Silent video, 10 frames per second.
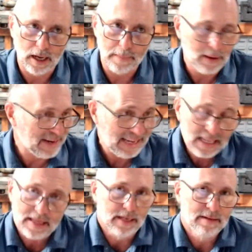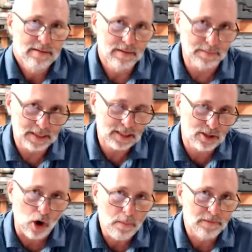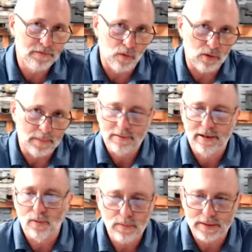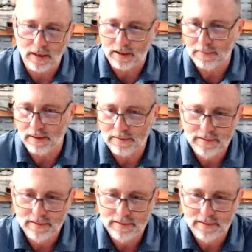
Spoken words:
anything, I mean, this is open forum. I don't care what we talk about.